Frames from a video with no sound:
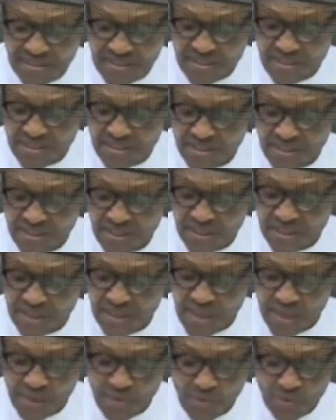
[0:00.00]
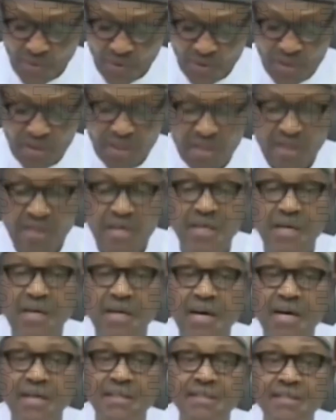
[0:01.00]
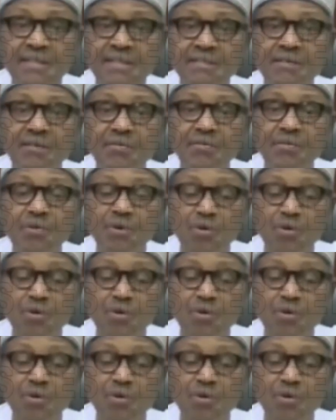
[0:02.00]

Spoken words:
international airport and in the